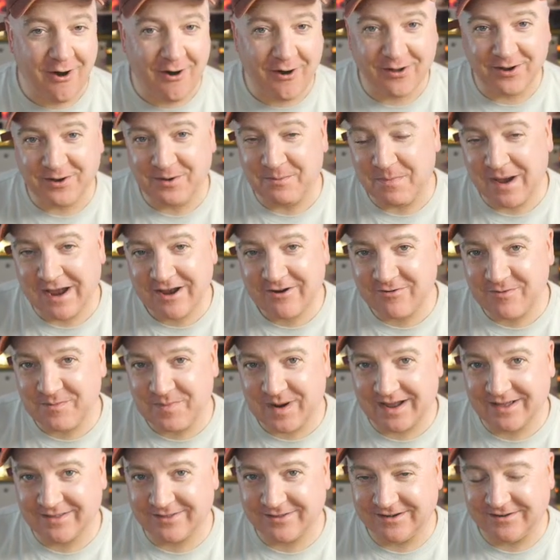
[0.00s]
on
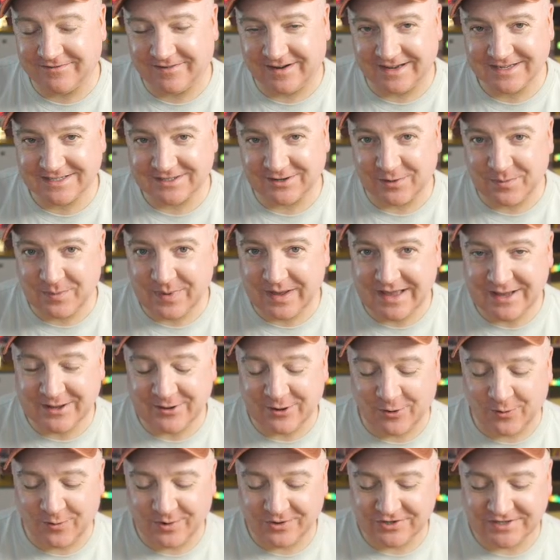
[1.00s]
MicroPython device on a
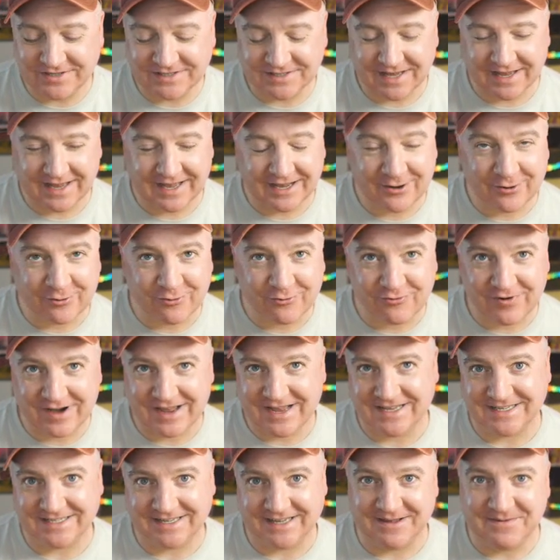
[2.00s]
Pico, which is
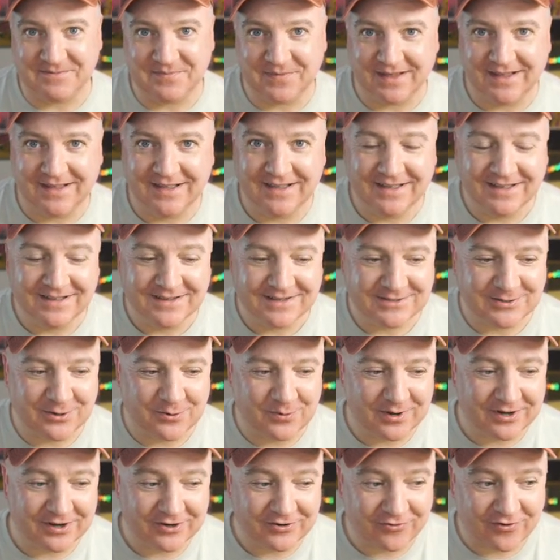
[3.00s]
crazy.
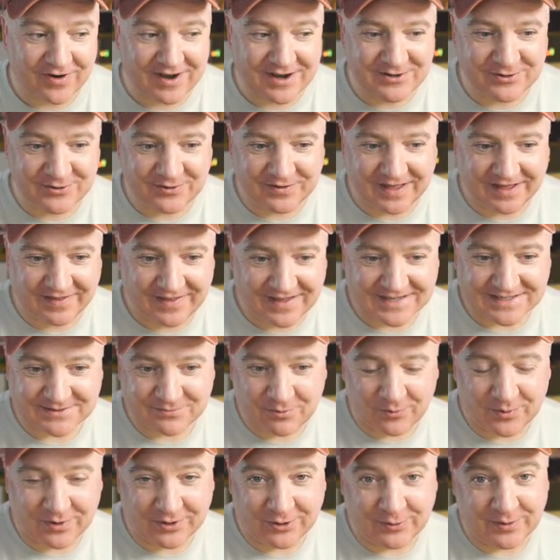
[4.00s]
So we're going to try and do that.
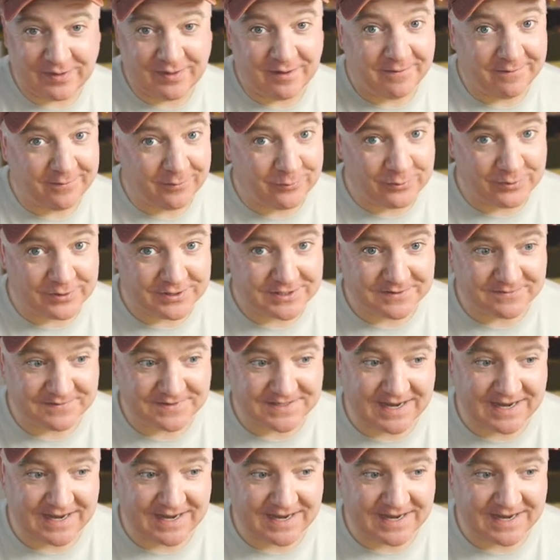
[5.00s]
That's what we're going to do in the fullness of